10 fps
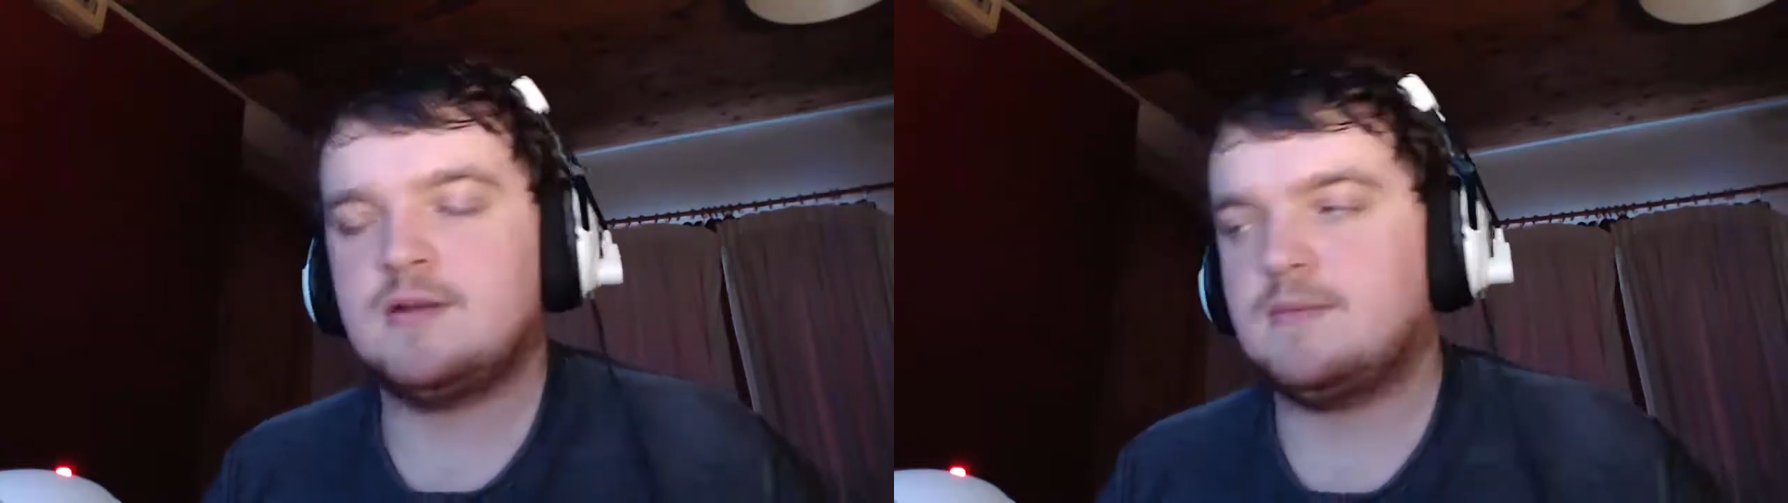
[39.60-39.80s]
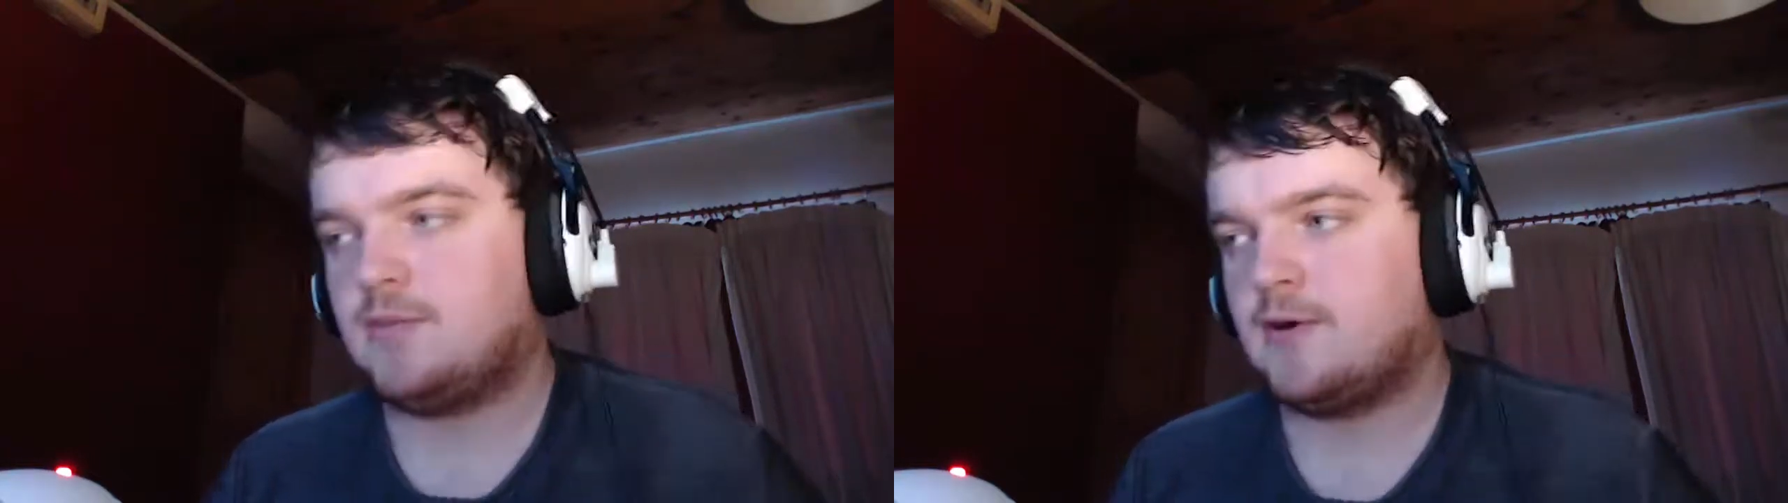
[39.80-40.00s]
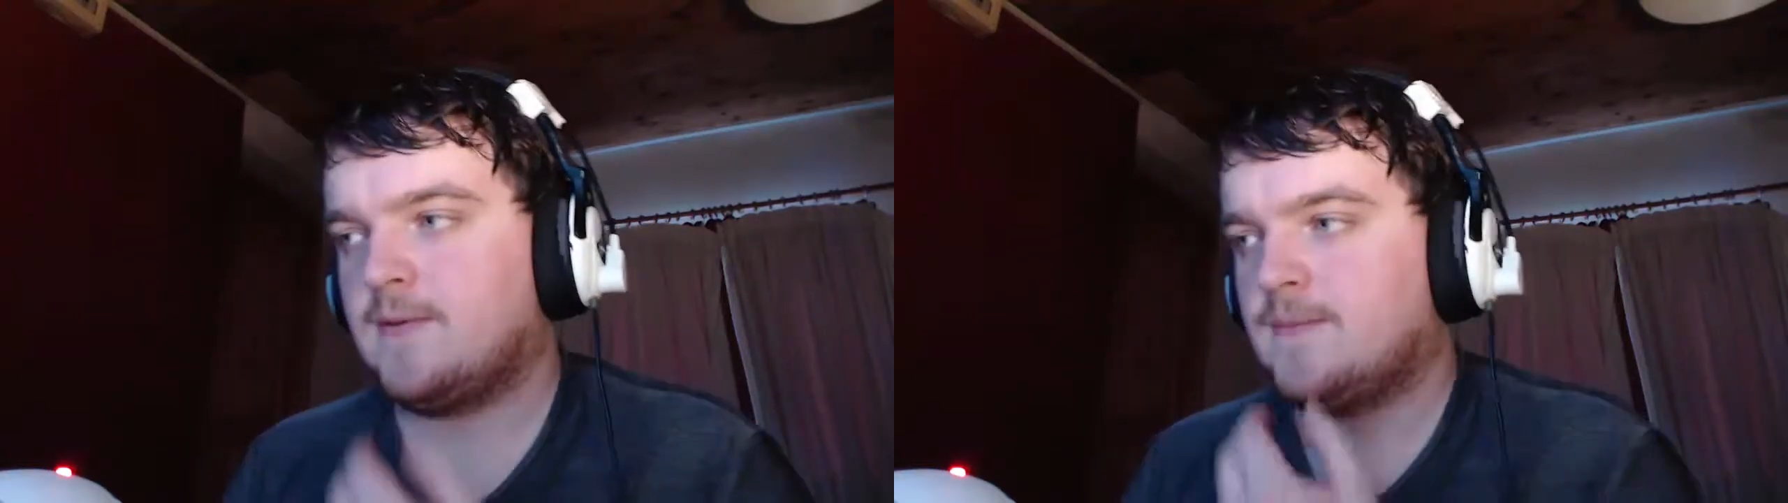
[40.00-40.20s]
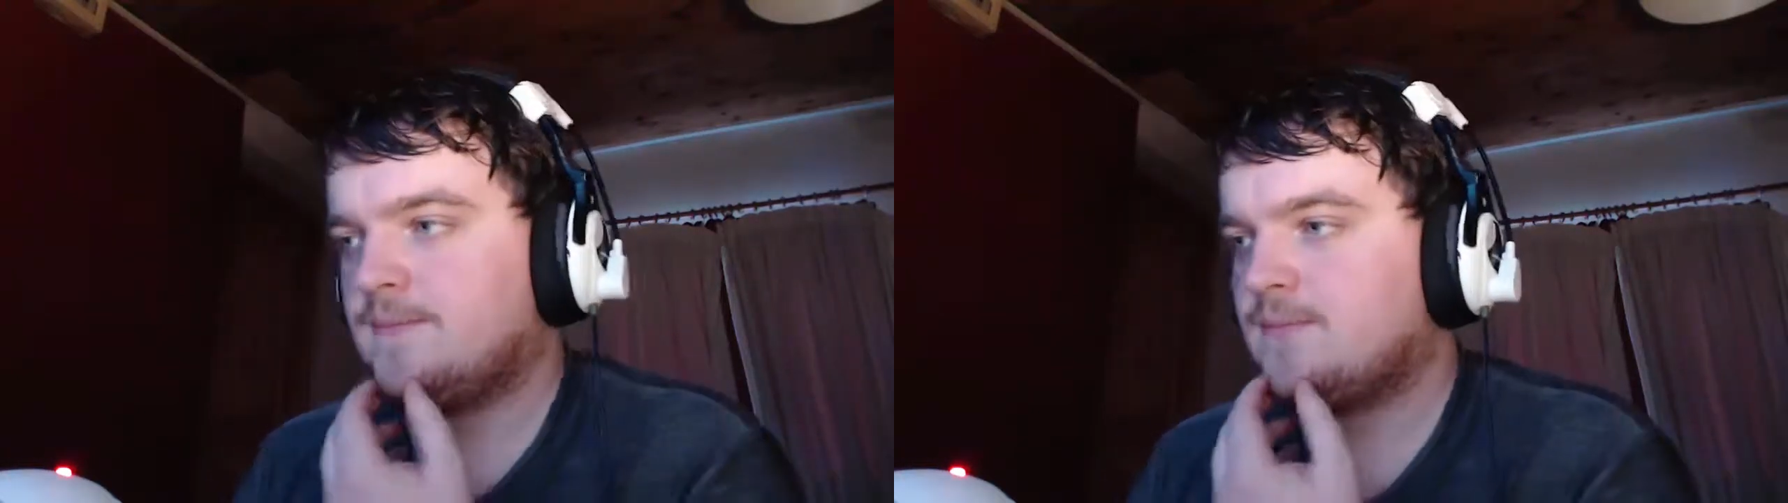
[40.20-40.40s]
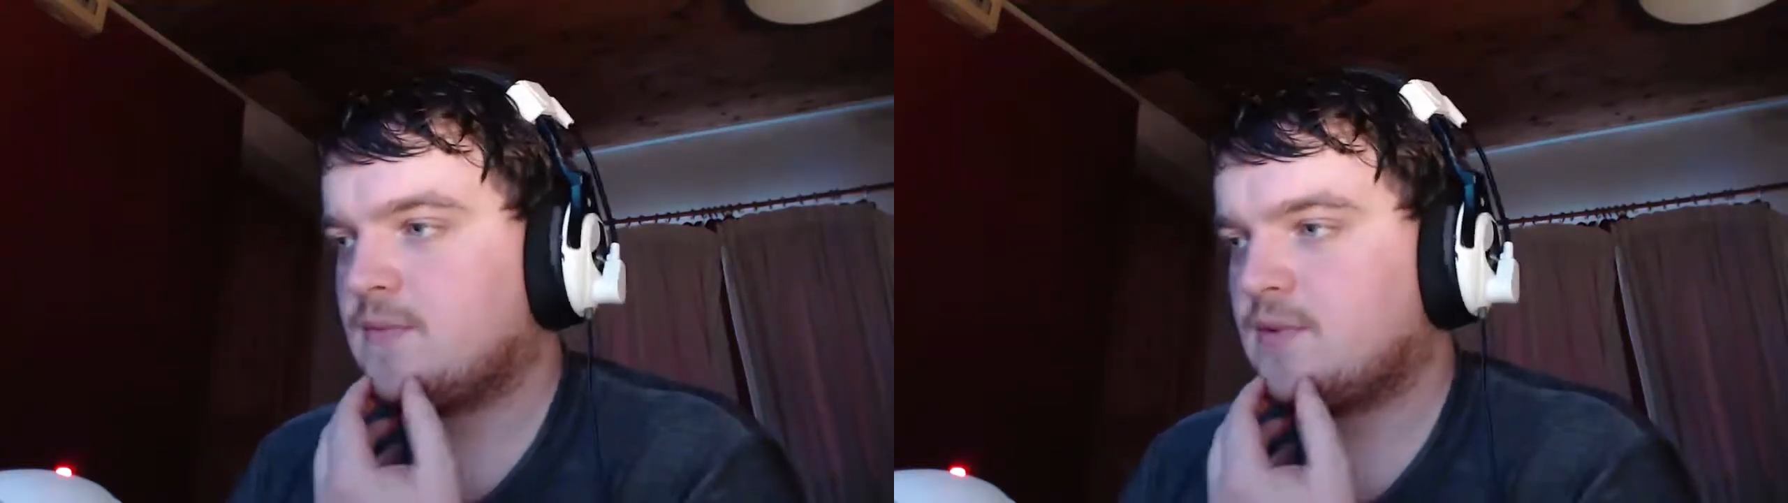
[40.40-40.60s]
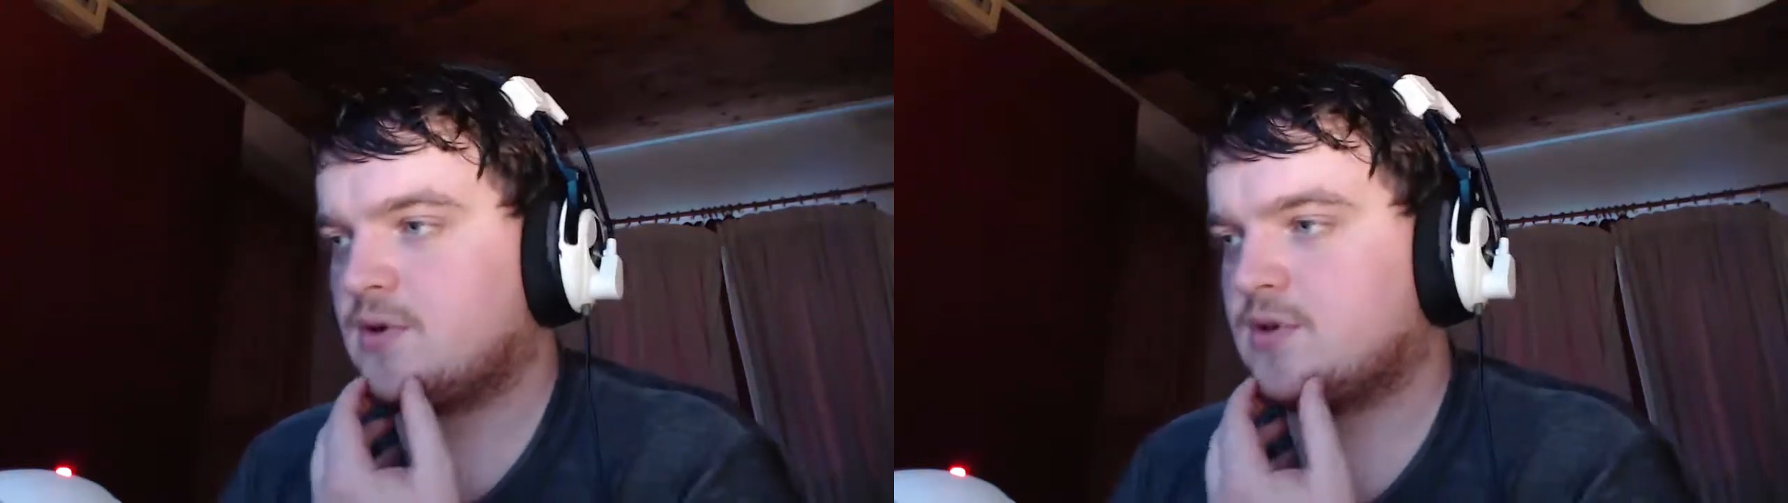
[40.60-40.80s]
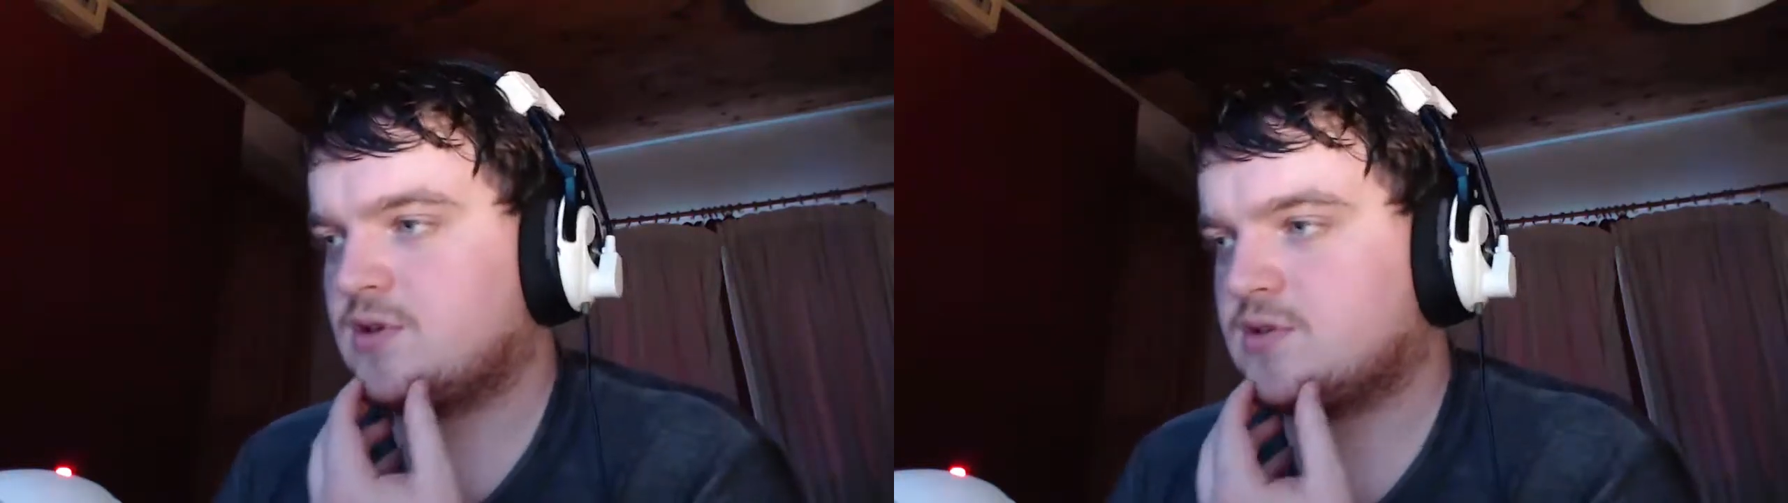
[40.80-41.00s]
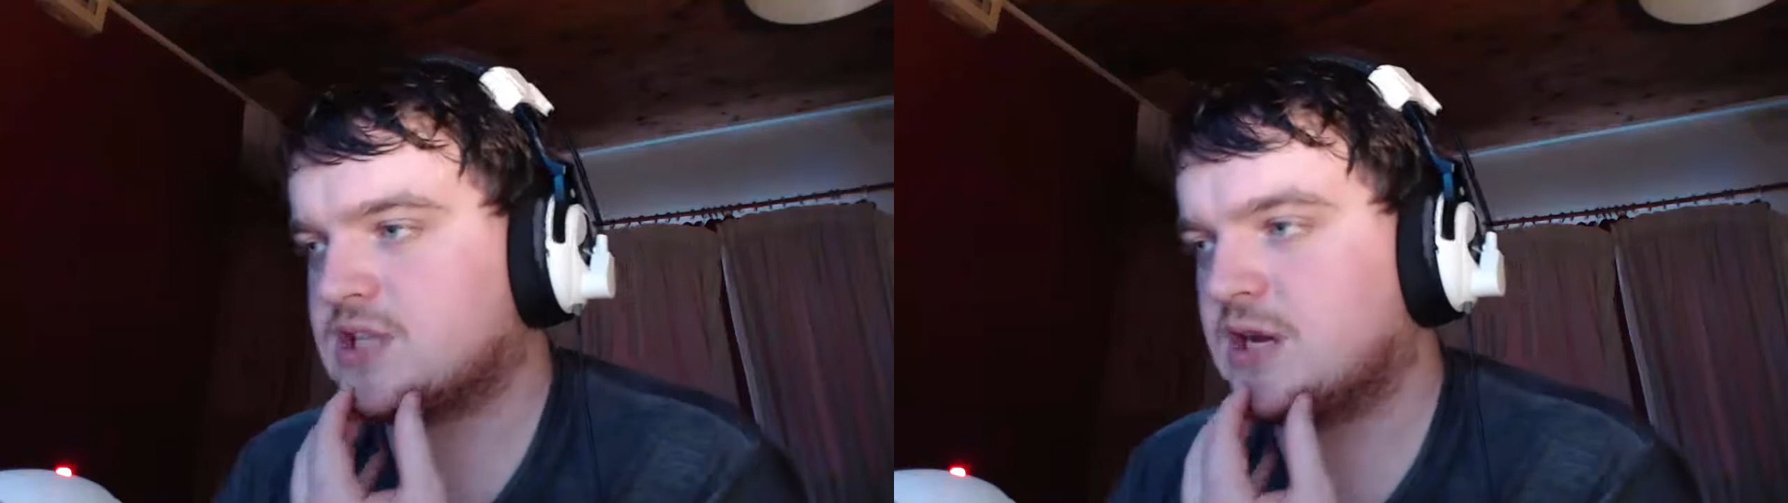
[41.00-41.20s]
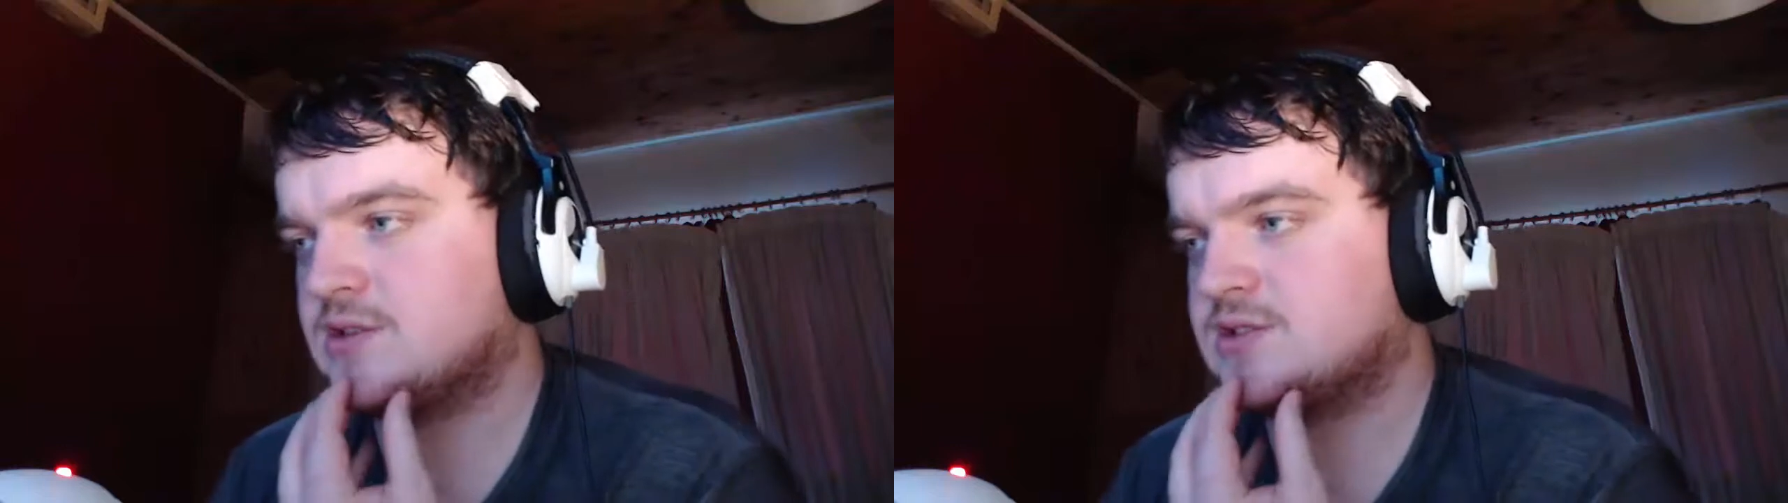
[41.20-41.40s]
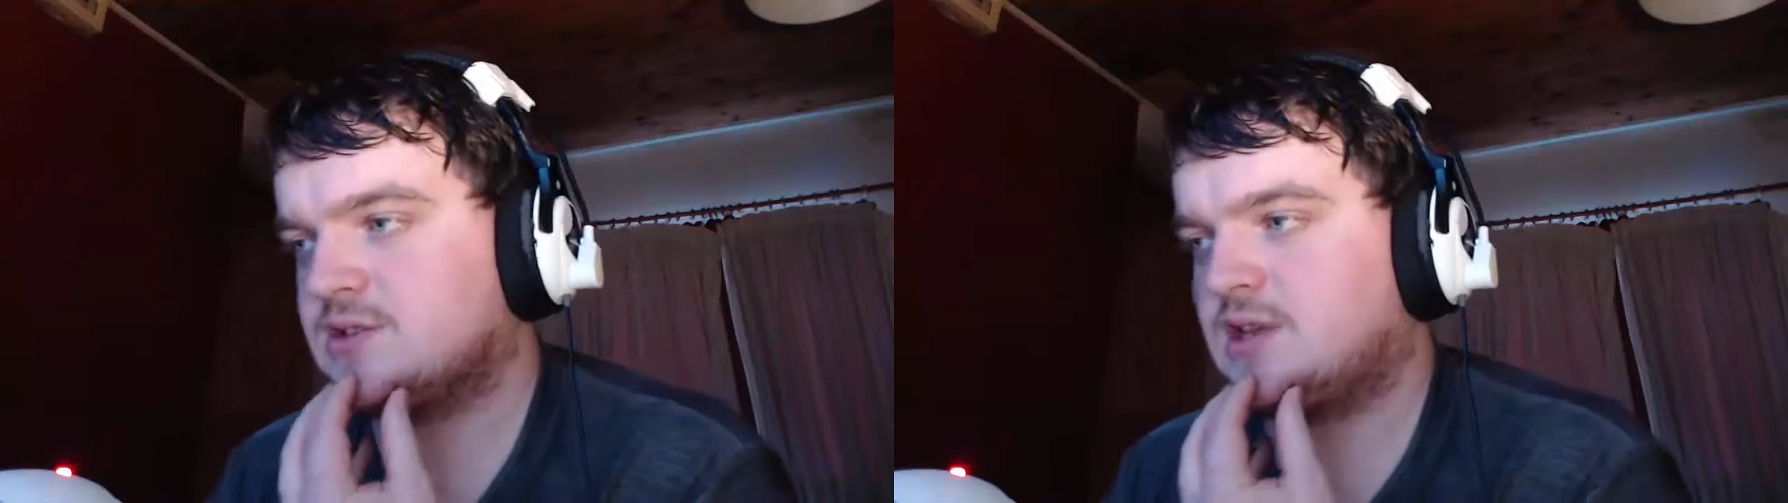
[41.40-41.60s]
But we're going to do a shout
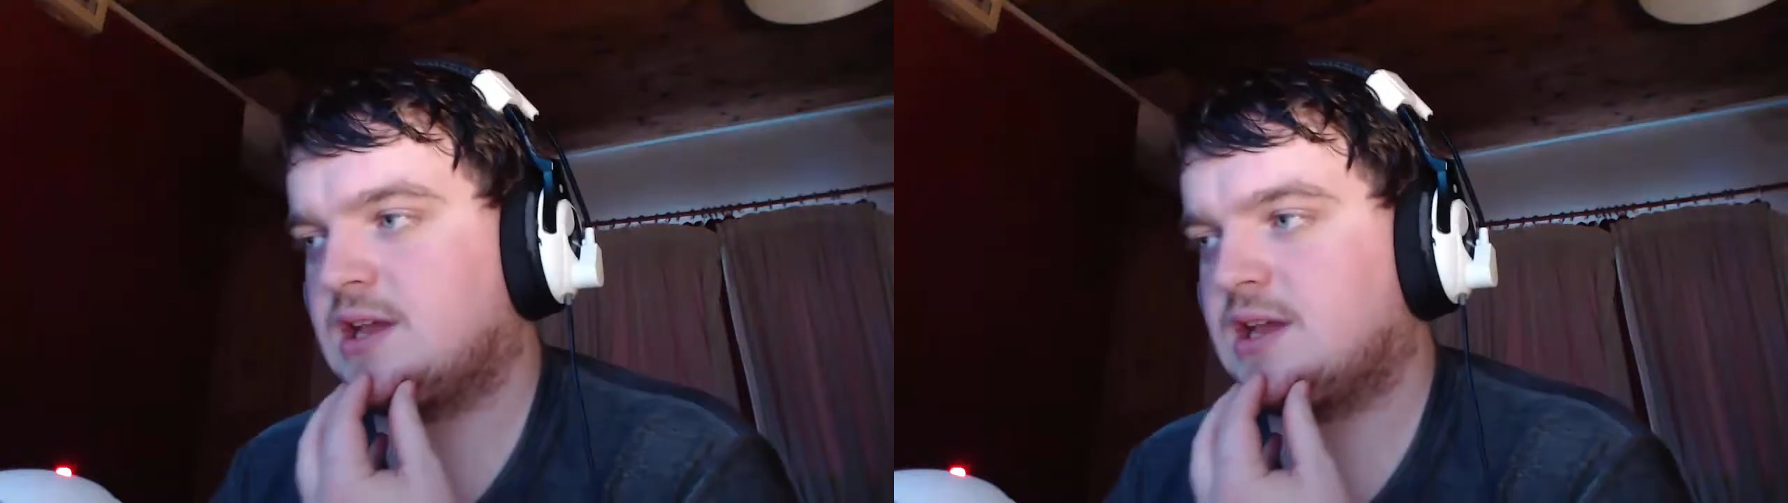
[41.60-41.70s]
out Sunday,